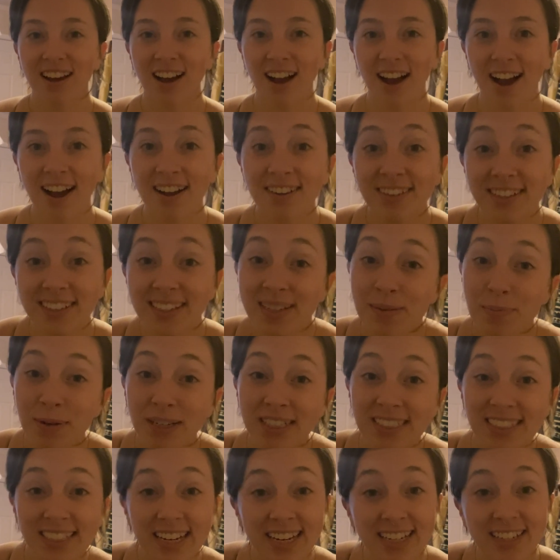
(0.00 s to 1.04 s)
I really
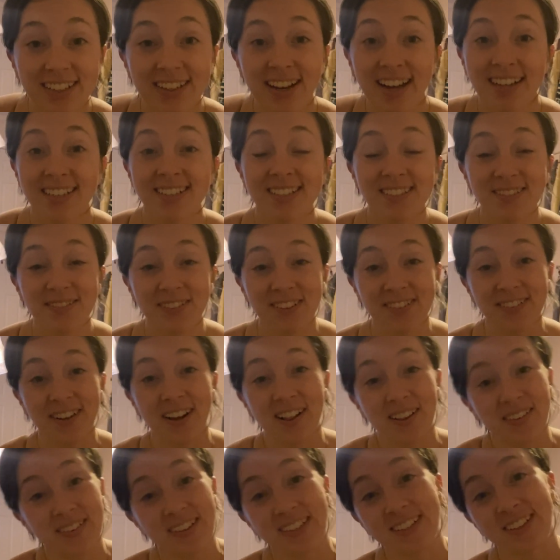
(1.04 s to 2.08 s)
appreciate you guys for
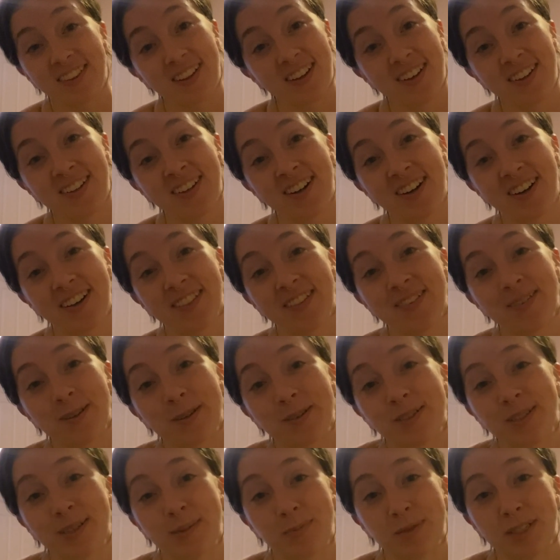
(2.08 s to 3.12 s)
following along on the
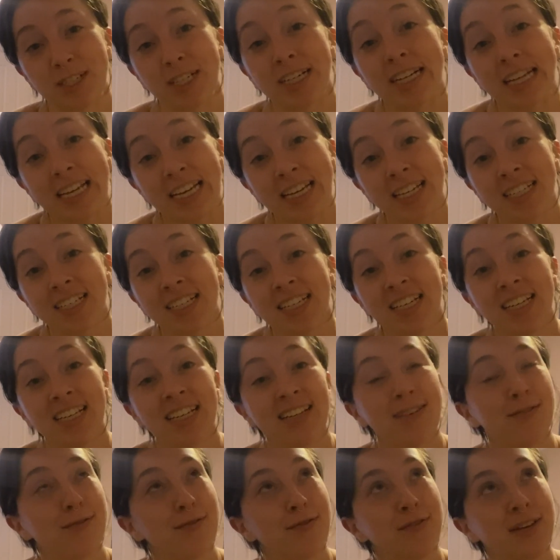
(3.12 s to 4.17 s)
road trip journey.
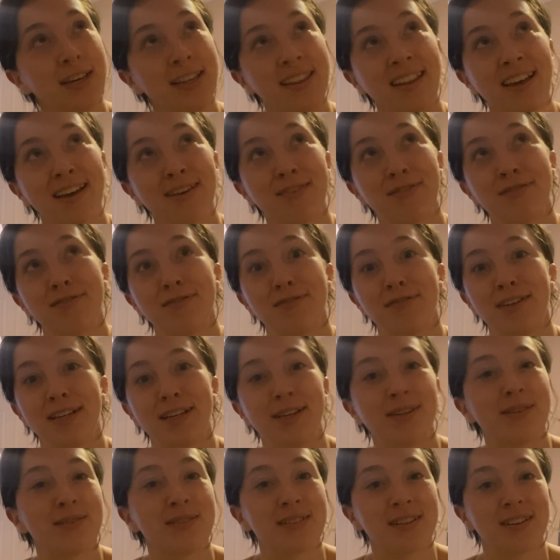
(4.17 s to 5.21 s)
Van life
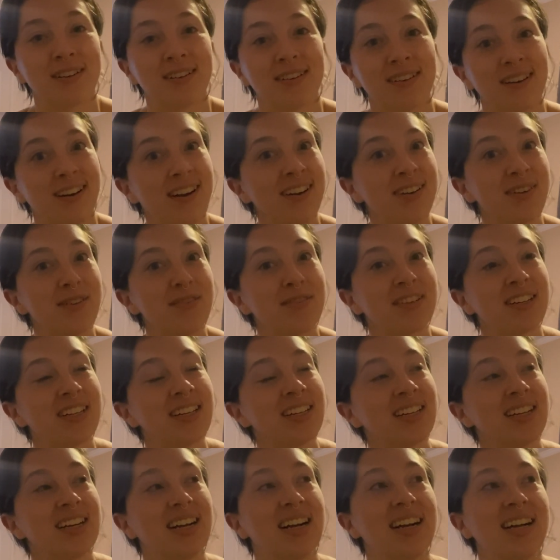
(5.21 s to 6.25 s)
videos are not
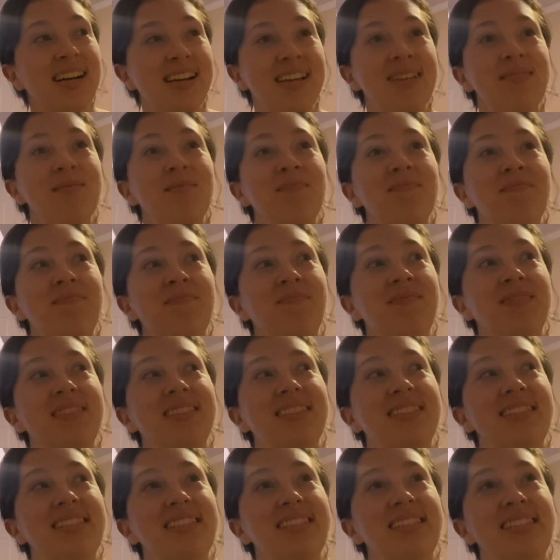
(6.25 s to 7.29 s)
over. I am
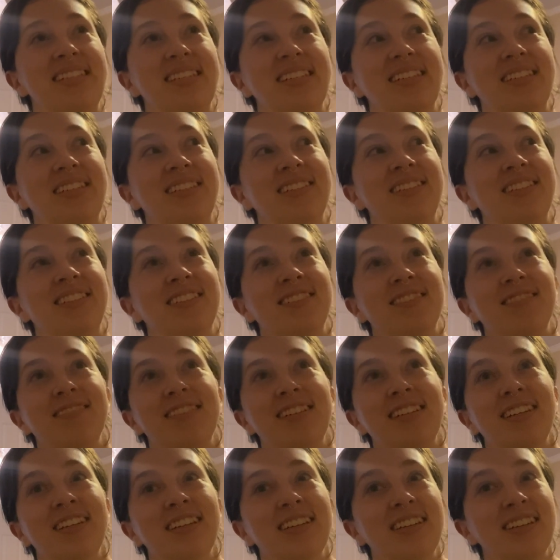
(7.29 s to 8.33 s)
still
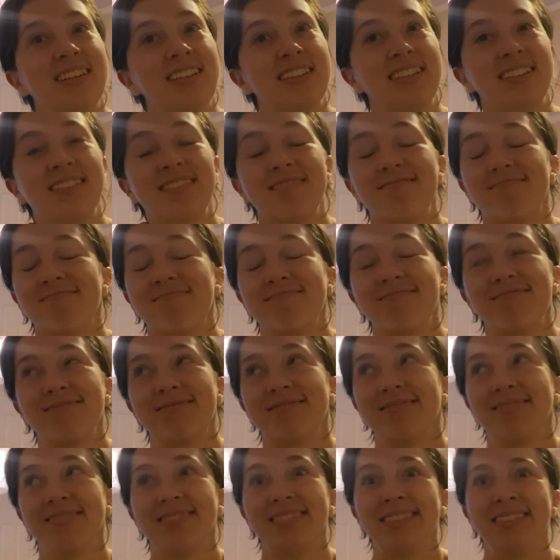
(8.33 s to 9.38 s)

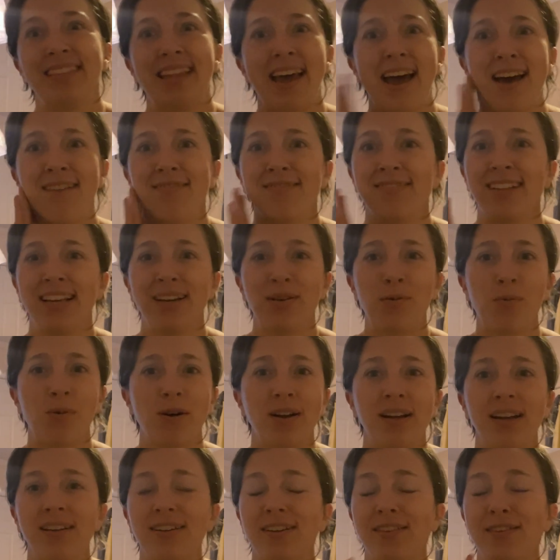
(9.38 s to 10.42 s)

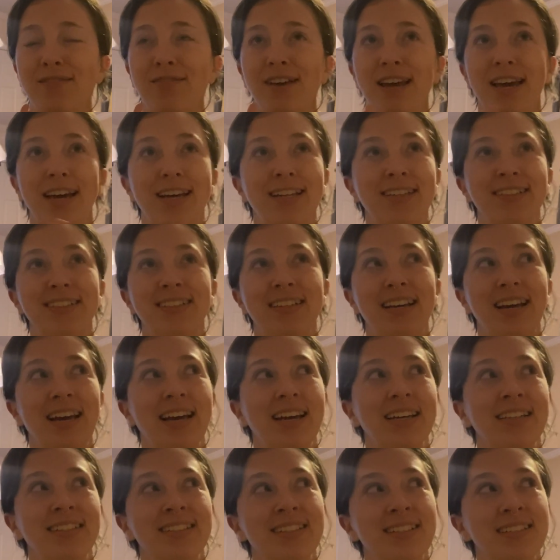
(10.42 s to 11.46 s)
working on the van
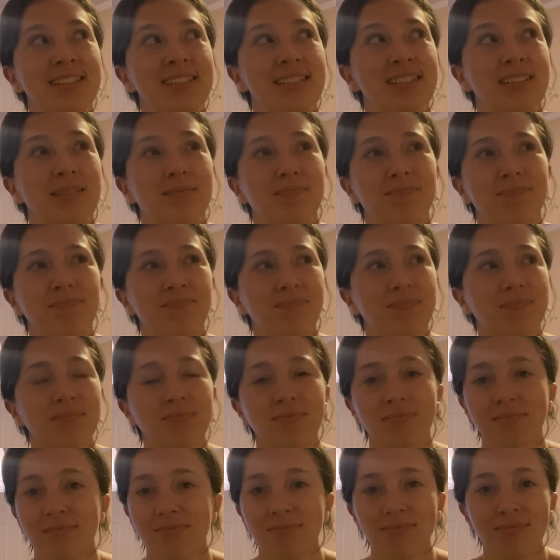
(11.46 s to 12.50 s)
and
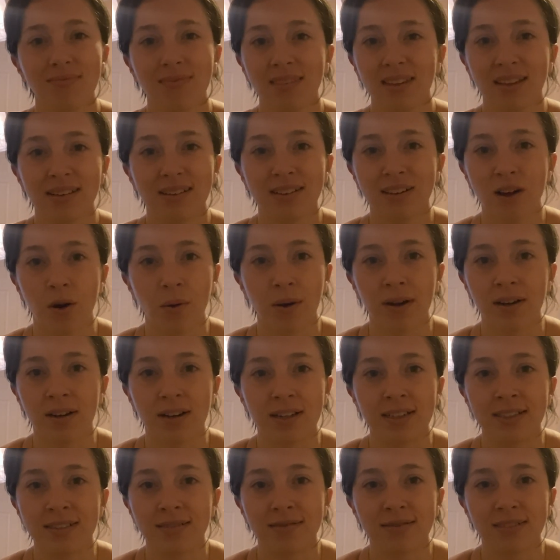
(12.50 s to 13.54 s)
going
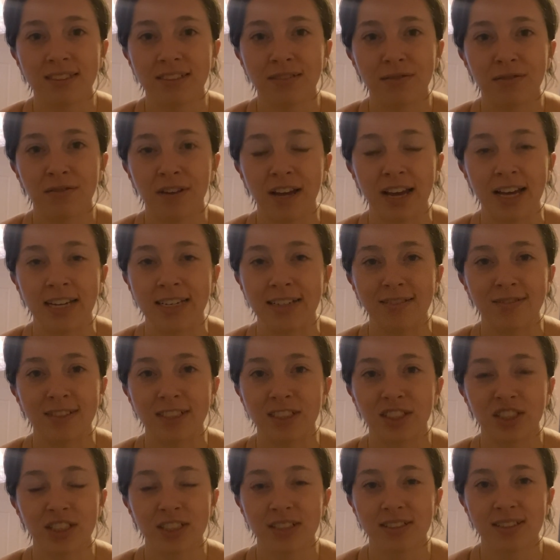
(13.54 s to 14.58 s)
on van
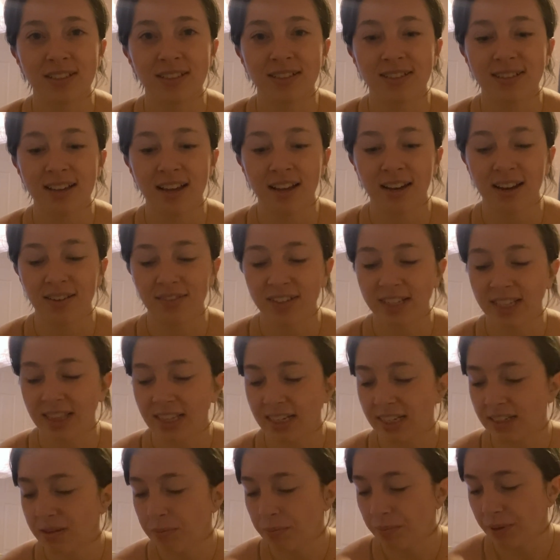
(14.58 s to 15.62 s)
adventures and
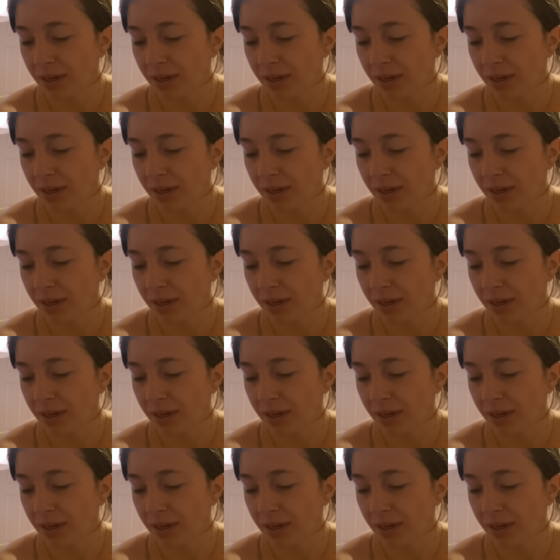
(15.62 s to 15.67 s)
everything.